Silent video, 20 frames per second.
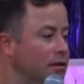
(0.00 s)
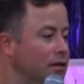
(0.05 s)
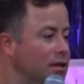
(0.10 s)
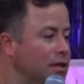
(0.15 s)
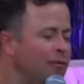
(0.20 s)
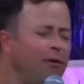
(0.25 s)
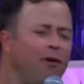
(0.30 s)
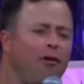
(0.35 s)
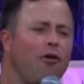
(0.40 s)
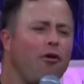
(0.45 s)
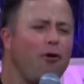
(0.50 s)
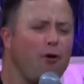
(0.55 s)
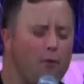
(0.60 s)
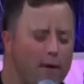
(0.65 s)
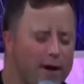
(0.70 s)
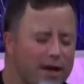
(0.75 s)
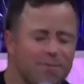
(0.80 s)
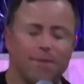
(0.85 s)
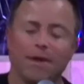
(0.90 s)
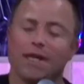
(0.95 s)
There will
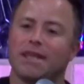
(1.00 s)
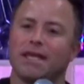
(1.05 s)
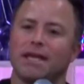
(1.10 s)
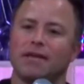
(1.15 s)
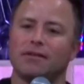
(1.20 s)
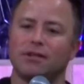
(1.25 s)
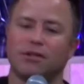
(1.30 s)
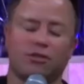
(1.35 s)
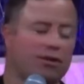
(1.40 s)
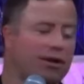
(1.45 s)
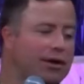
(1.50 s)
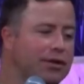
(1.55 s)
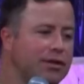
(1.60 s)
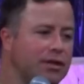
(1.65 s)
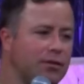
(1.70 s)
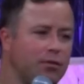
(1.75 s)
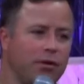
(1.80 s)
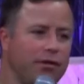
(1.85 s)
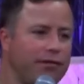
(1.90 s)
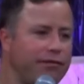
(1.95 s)
always be things in church
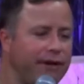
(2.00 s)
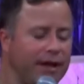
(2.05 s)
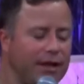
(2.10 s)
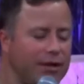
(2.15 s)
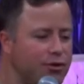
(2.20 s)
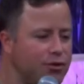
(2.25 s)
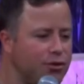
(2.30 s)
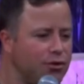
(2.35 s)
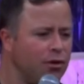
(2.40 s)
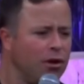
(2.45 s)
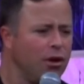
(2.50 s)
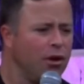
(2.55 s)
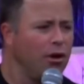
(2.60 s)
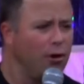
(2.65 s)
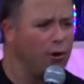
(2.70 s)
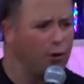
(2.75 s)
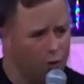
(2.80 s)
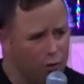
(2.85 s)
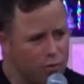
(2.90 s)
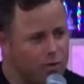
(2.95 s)
that will offend you.
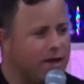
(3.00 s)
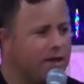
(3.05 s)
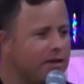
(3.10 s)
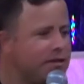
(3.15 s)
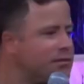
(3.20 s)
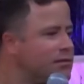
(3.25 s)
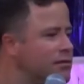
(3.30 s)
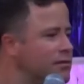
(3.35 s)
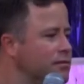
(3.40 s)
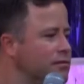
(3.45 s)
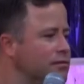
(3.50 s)
Always.